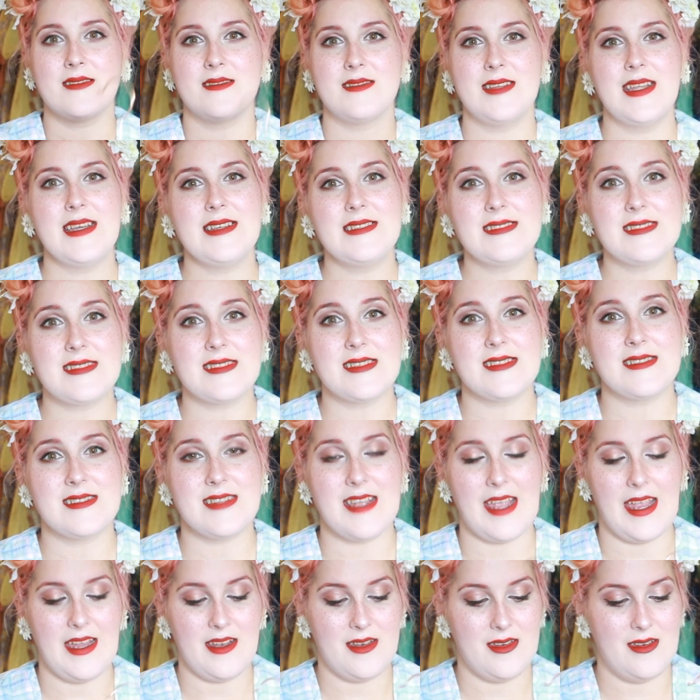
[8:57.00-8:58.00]
Next is
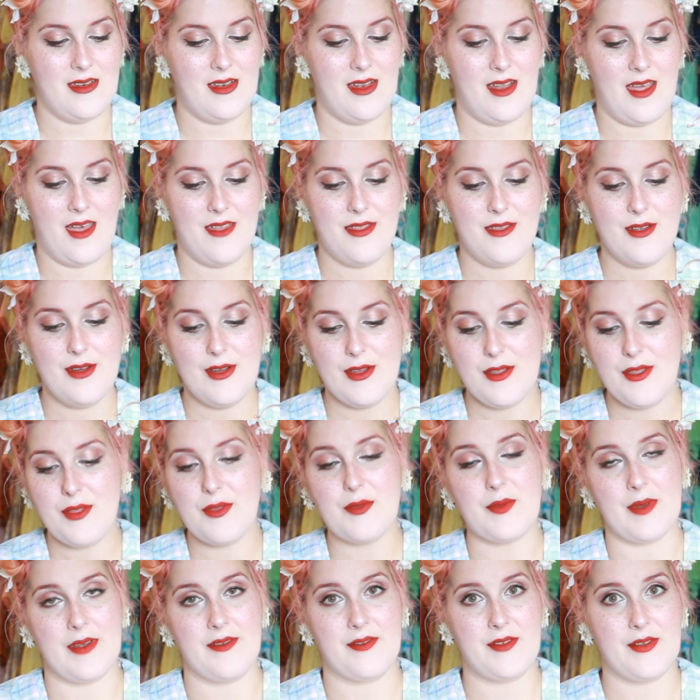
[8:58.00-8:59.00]
another
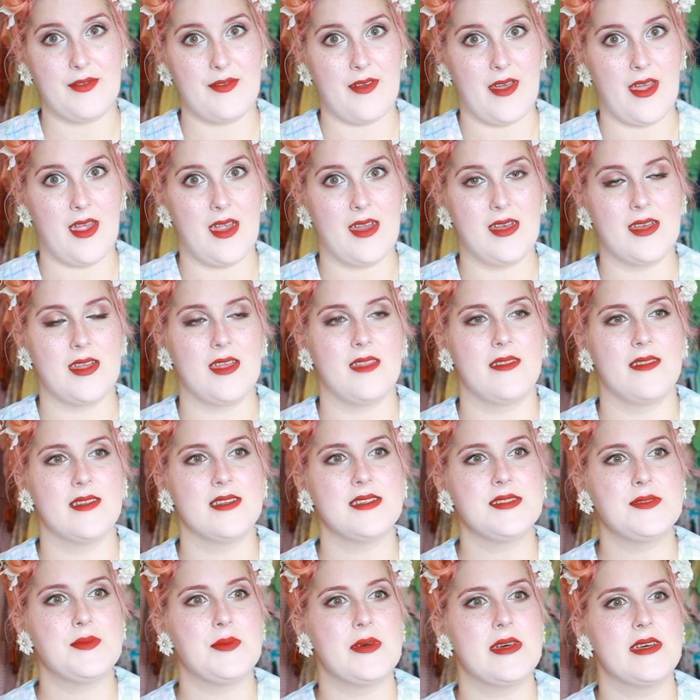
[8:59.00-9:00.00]
thrift find, and
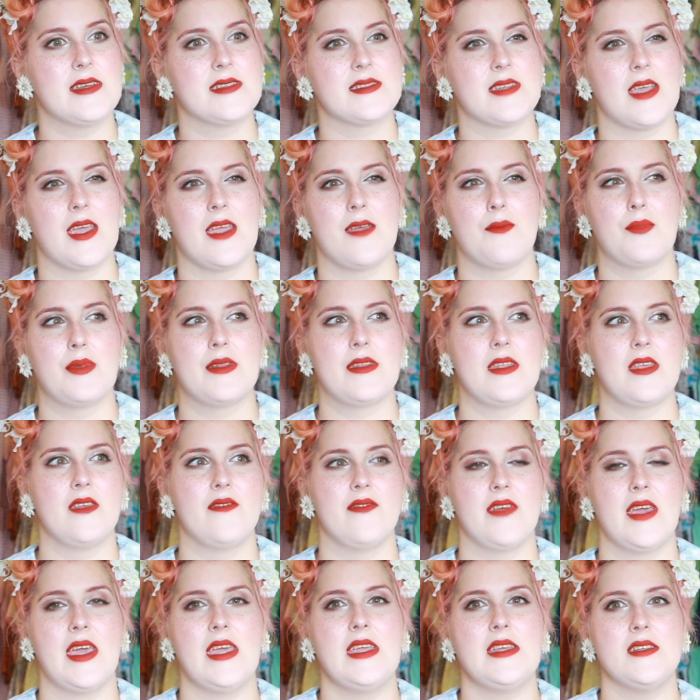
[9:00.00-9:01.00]
this was, I believe,
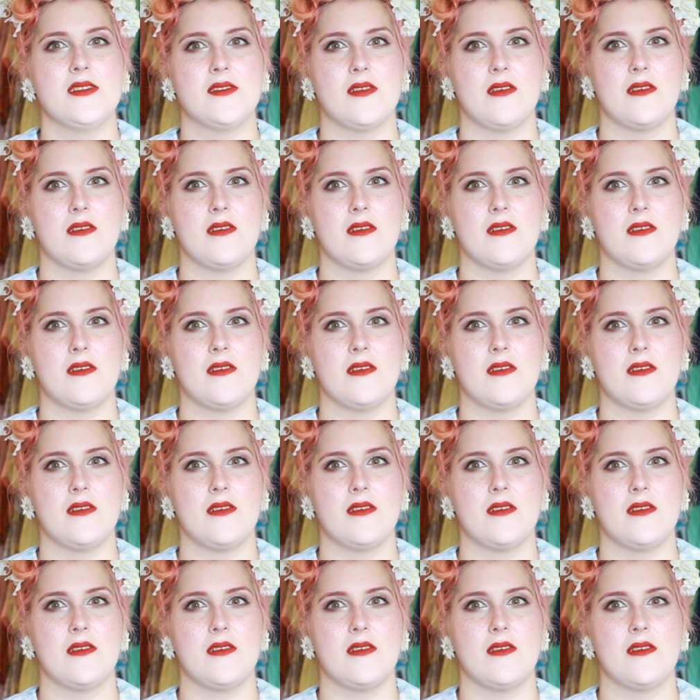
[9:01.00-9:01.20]
eight